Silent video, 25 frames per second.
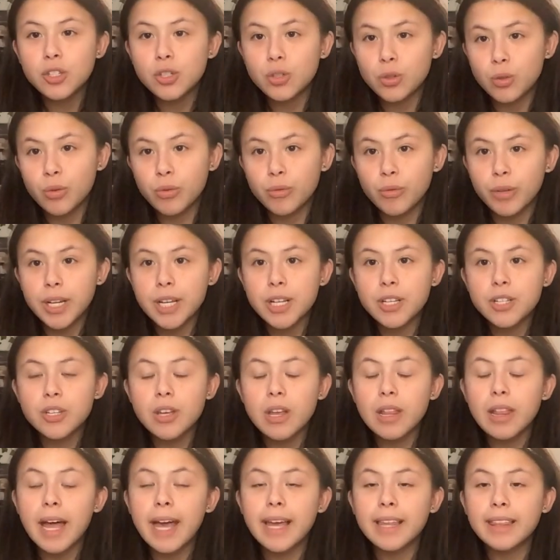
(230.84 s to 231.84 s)
jewellery,
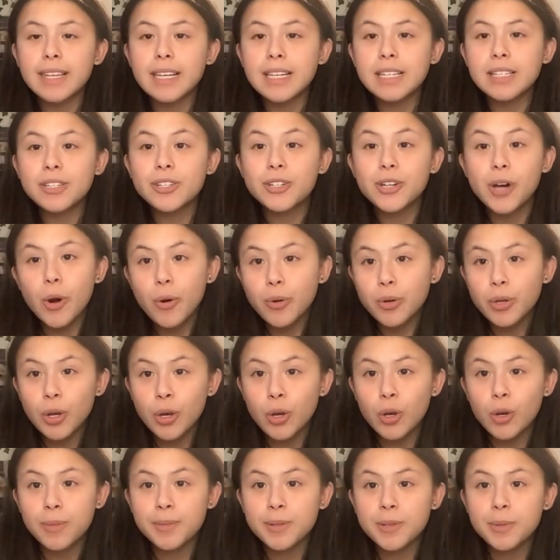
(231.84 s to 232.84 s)
so like these gold
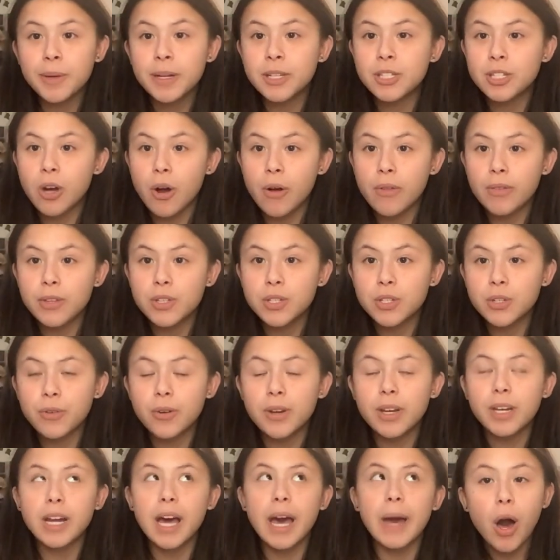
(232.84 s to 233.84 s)
hoops which are on the
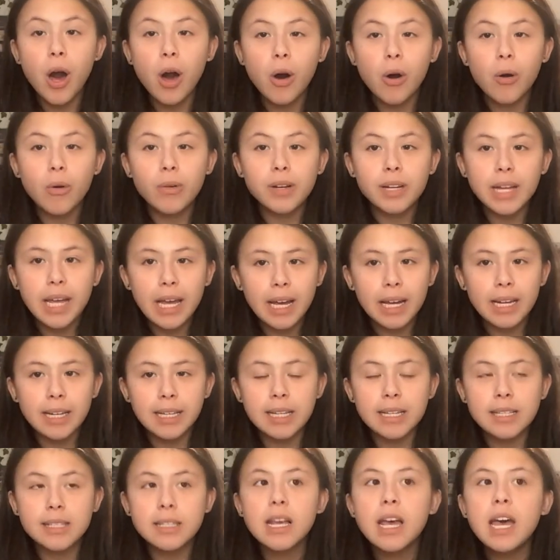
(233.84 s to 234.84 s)
screen. A pearl
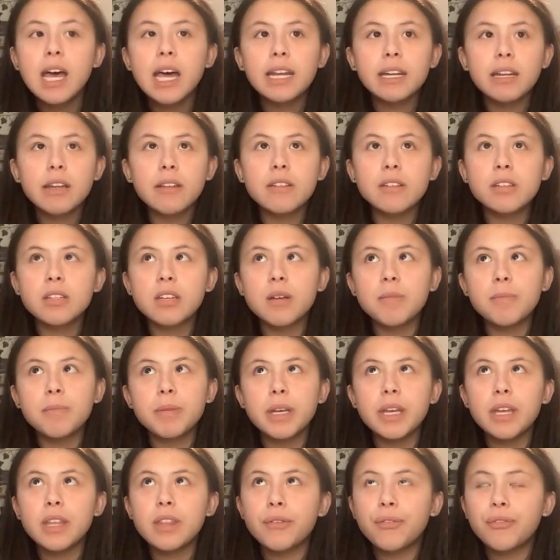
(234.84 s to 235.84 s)
necklace. Now this can
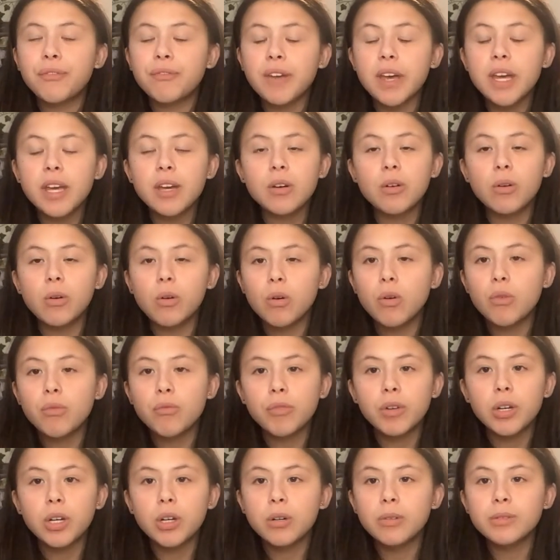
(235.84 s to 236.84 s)
be either fake
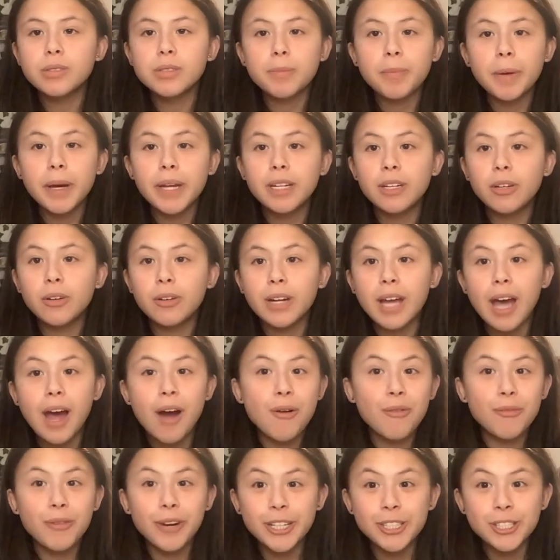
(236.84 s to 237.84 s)
or real depending on
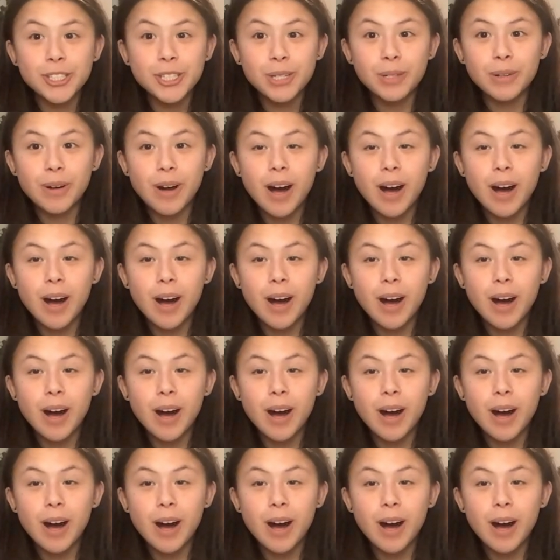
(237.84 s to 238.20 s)
how rich you